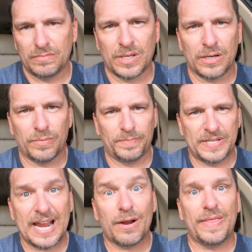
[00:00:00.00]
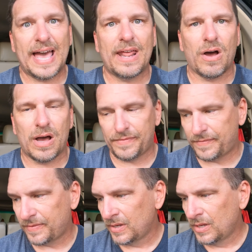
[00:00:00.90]
I'm gonna tear that
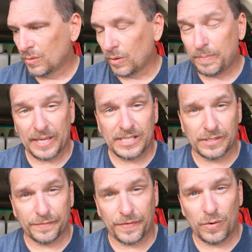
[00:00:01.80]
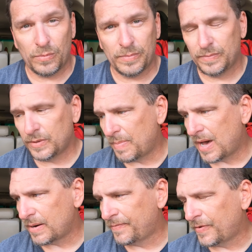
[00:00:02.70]
off, replace the foam, the
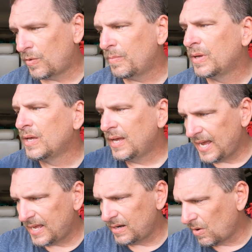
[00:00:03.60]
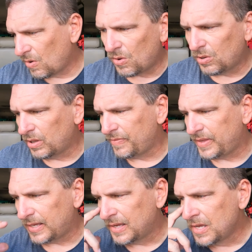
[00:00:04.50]
bottom foam, and all of
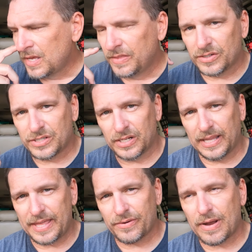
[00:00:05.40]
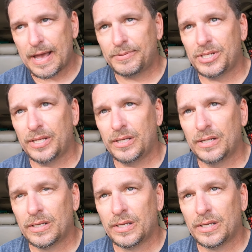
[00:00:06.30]
there's a leather option,